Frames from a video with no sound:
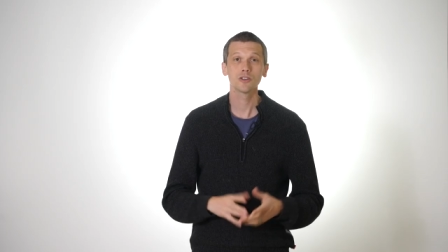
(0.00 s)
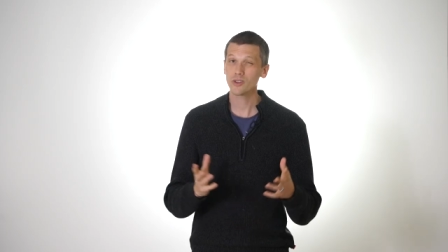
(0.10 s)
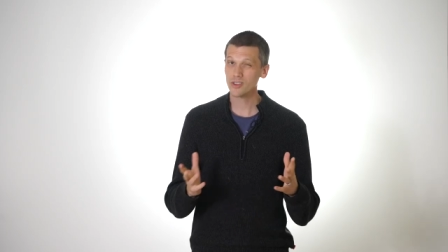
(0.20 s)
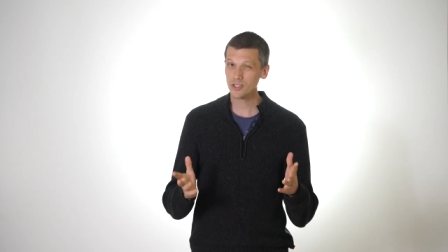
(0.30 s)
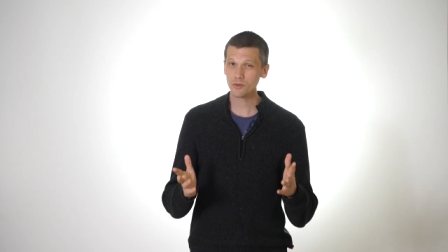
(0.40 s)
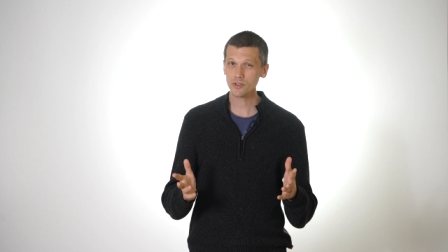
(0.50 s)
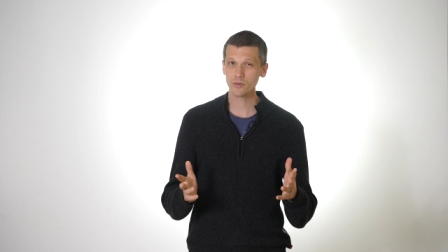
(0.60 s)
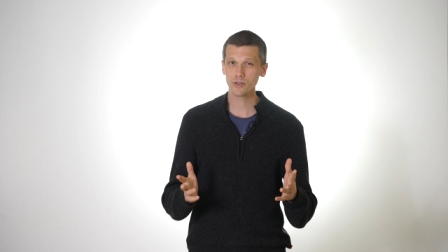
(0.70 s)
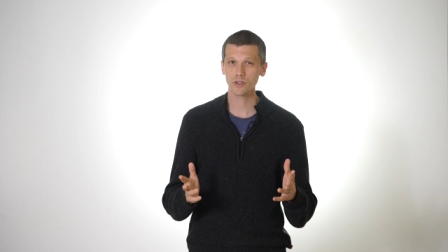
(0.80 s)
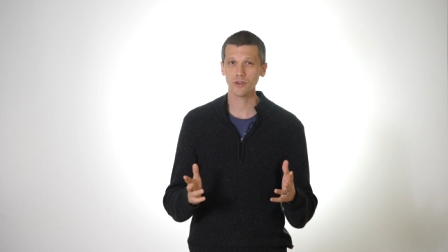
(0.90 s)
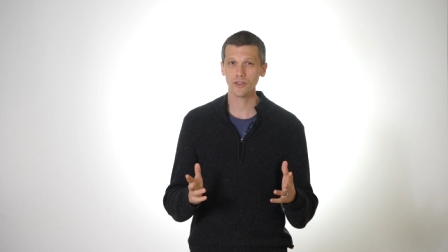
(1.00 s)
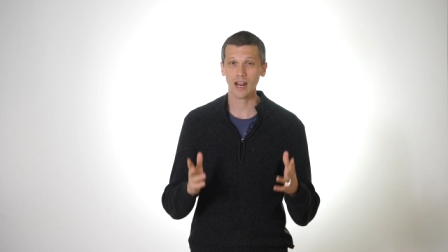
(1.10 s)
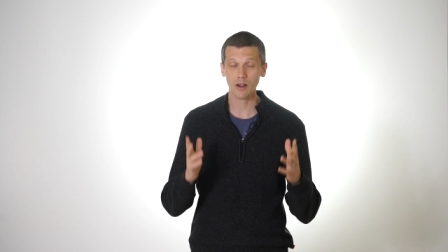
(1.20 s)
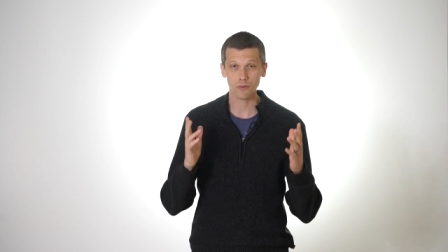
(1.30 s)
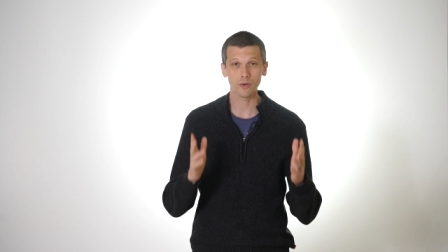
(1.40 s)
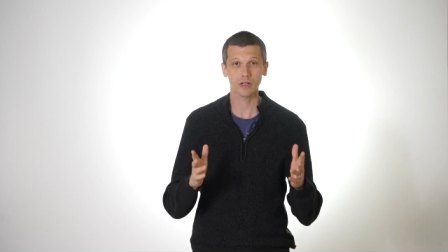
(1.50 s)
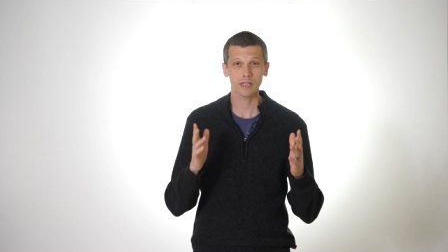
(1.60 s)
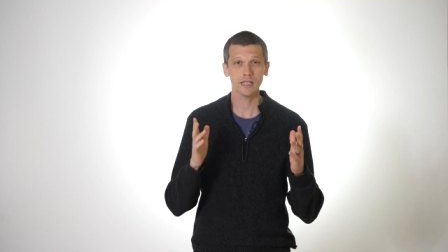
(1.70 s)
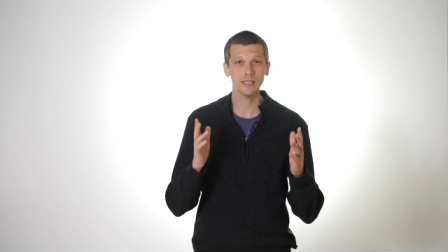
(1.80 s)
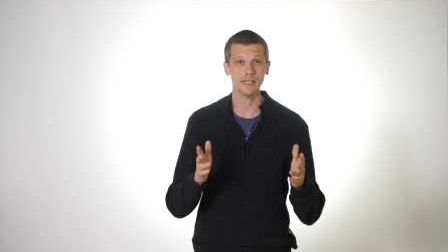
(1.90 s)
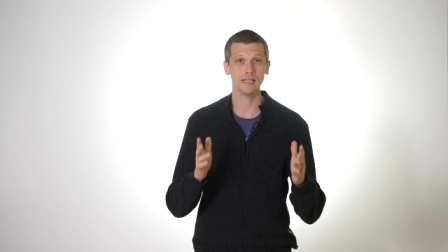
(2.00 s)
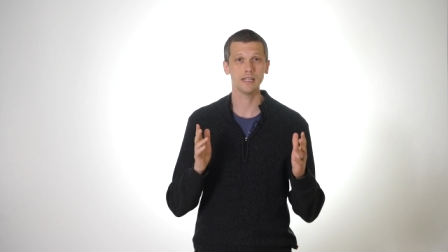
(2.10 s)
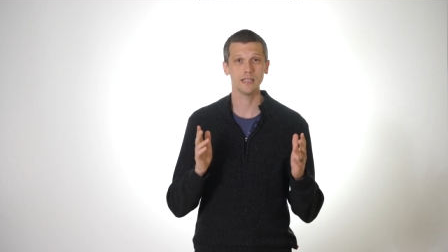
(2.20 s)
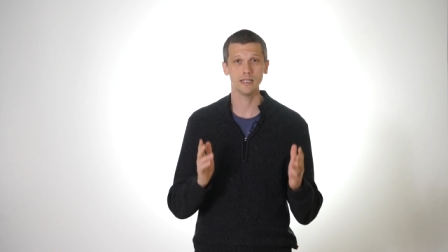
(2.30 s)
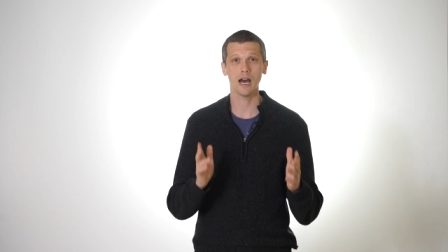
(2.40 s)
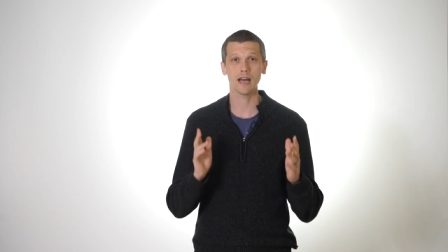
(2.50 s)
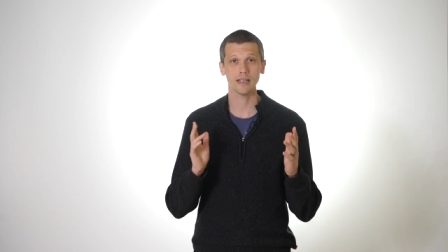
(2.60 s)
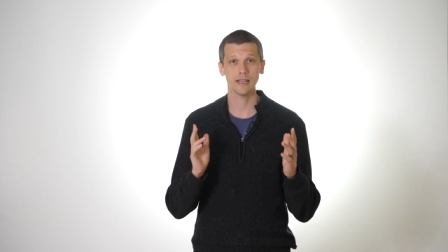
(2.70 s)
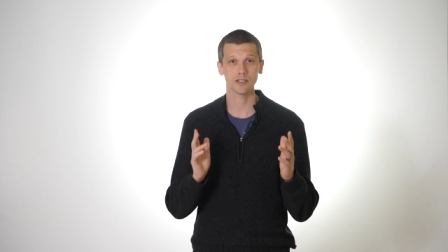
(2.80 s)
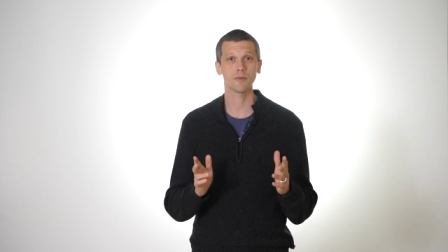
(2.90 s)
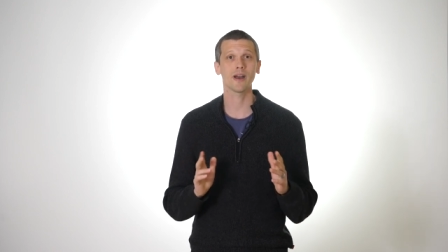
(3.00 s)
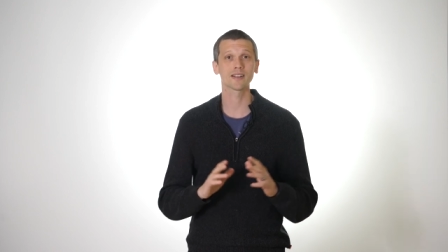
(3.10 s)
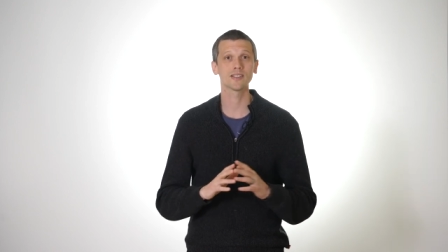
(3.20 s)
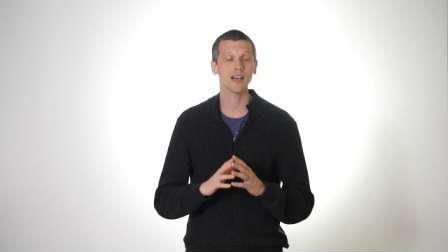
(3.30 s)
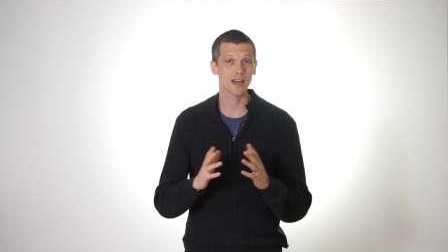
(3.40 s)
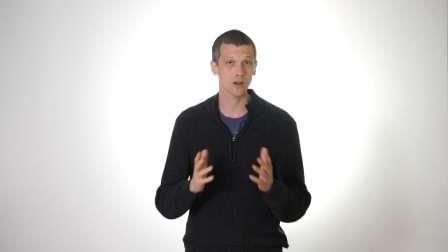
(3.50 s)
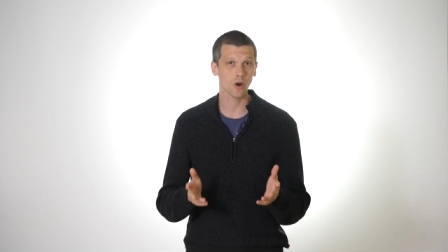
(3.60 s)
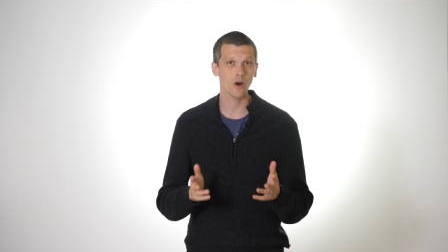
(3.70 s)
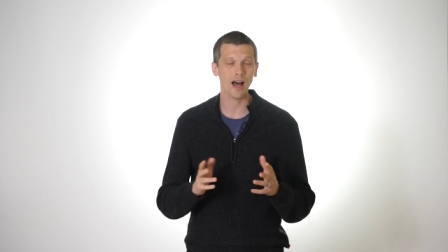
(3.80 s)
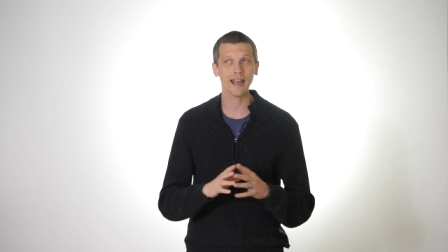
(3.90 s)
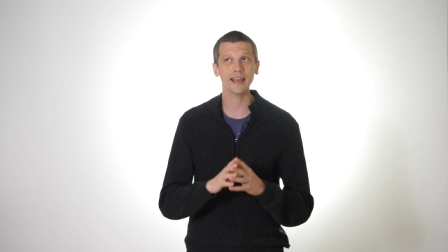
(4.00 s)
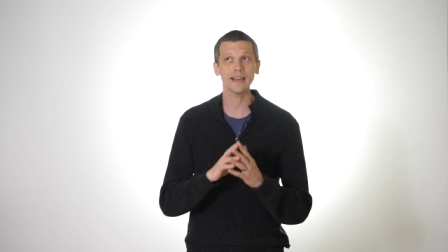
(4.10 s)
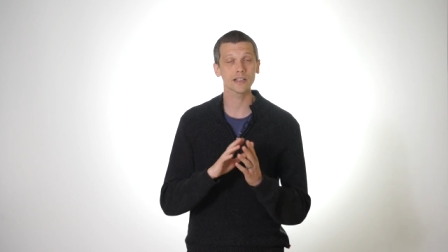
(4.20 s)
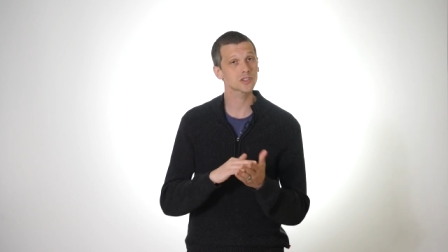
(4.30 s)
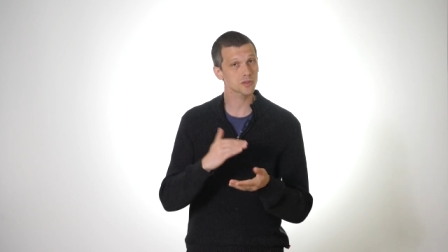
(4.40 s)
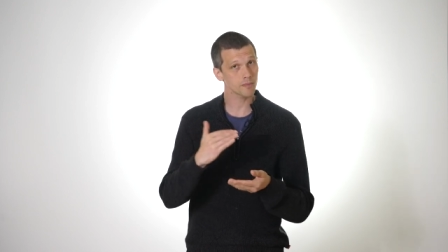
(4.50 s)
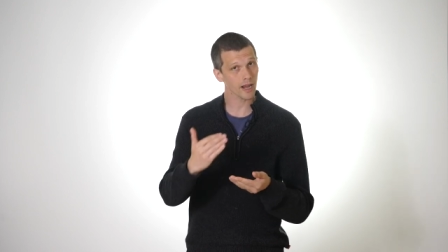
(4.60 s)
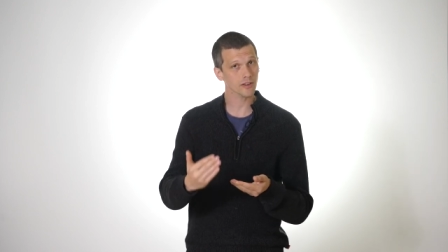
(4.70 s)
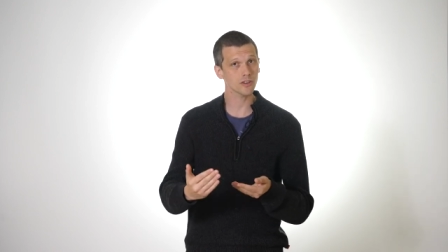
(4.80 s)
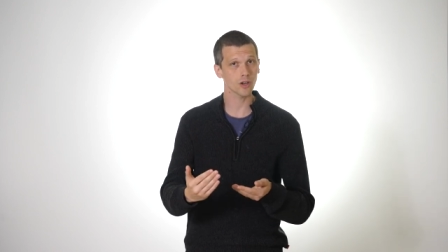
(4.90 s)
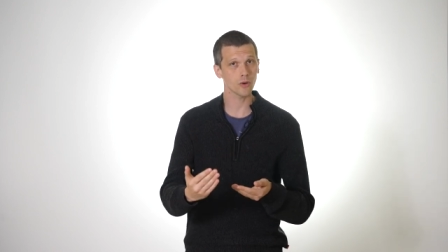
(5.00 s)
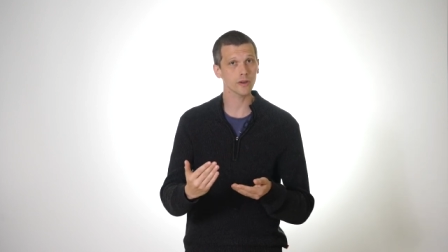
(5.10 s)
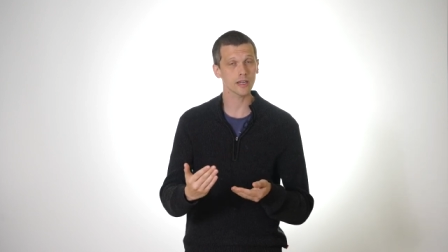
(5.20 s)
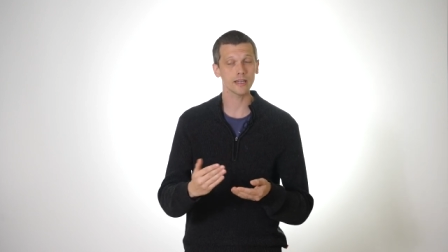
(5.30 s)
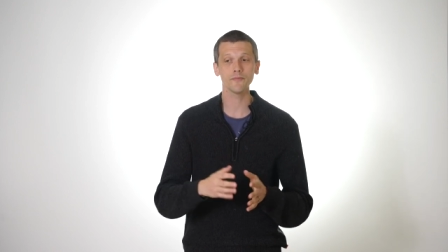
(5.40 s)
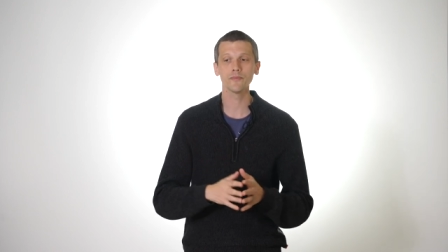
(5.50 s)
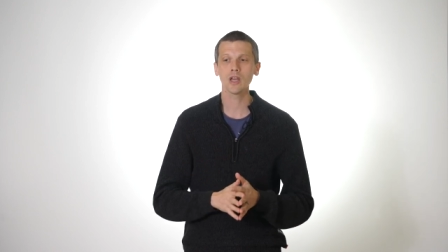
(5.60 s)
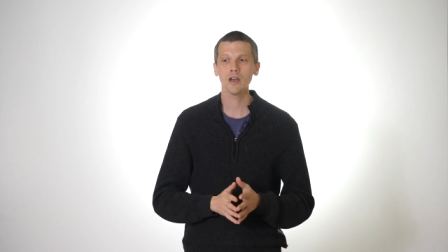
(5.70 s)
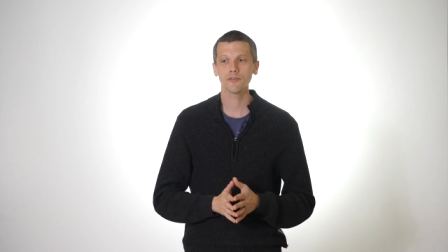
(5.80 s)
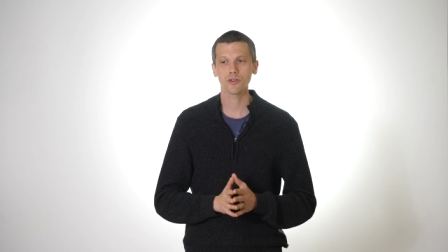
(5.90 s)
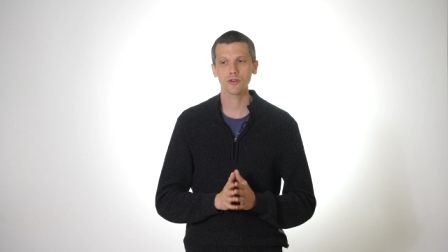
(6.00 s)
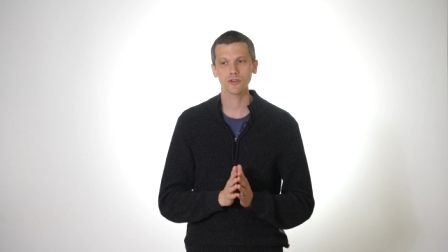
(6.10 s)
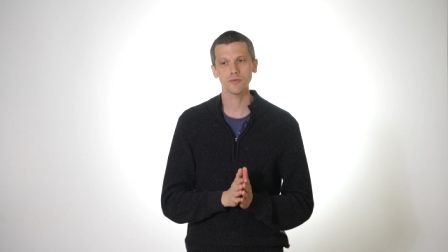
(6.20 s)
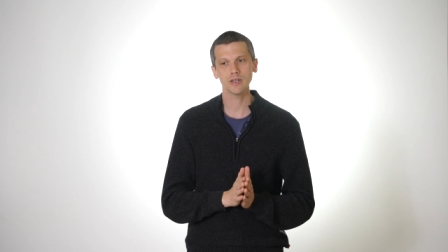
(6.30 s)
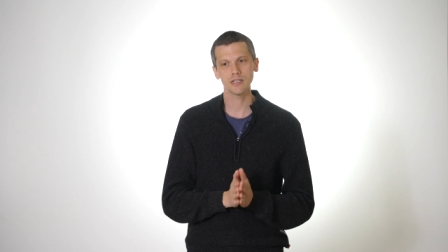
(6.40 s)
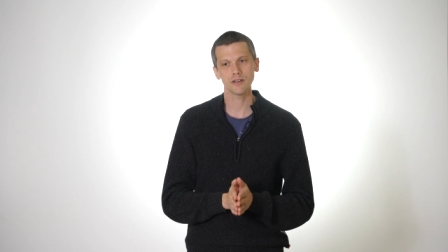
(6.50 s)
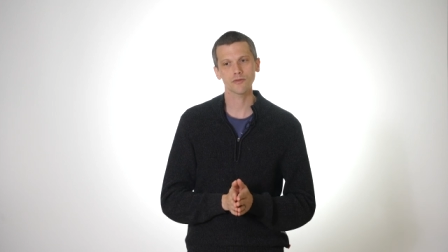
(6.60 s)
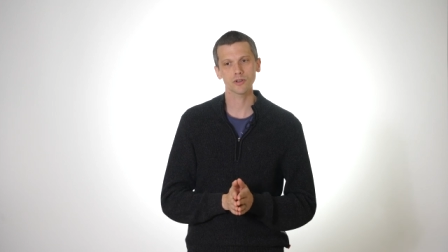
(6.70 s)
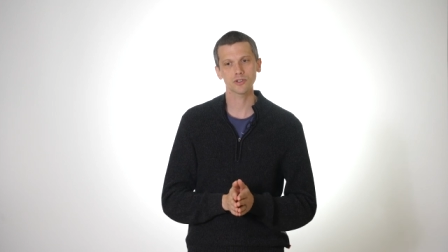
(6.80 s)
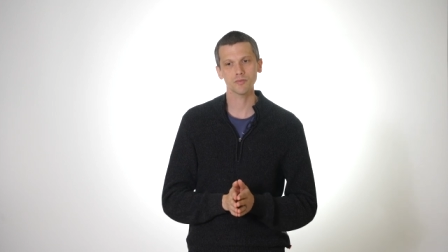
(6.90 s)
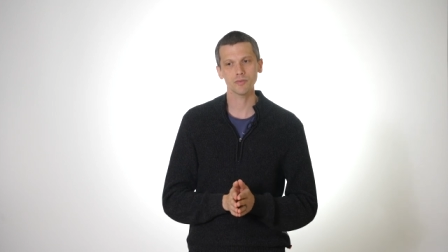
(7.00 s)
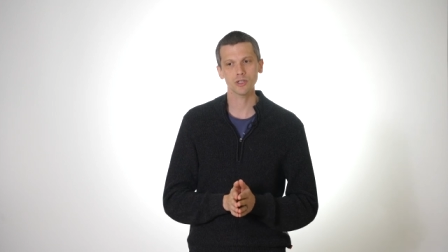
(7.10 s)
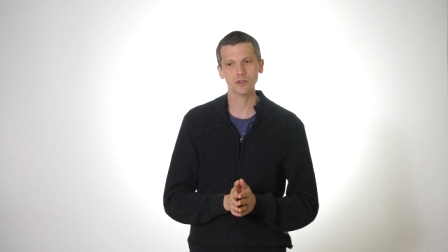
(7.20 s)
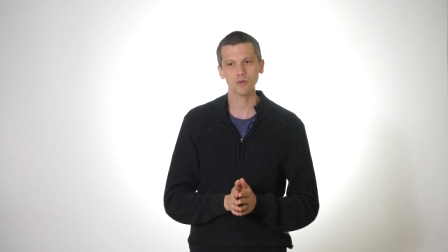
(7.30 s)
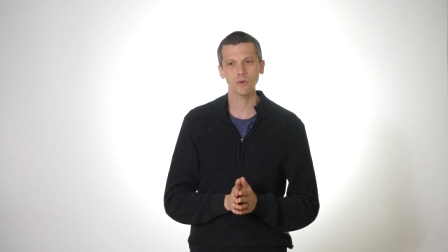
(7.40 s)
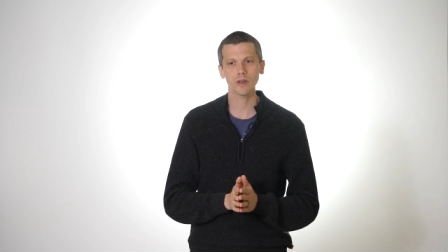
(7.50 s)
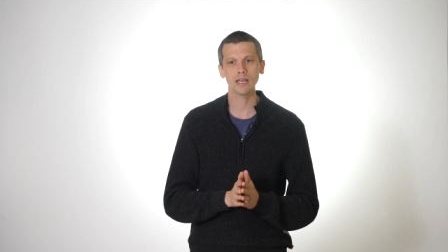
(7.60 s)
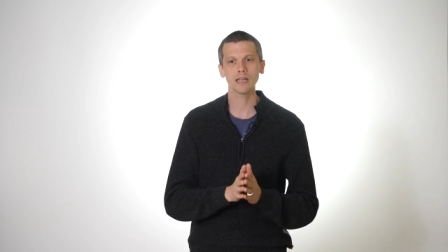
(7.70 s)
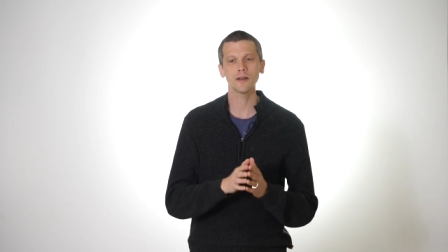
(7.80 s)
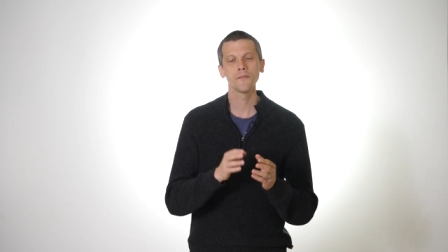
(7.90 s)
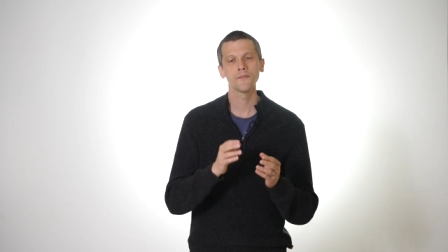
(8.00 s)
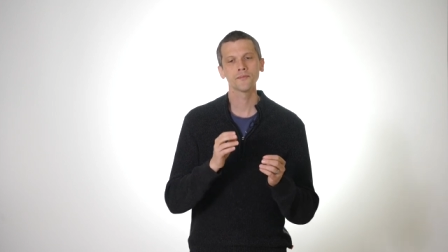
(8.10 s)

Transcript: So this was a result that I really did not expect at all. I expected going in for there to be a difference between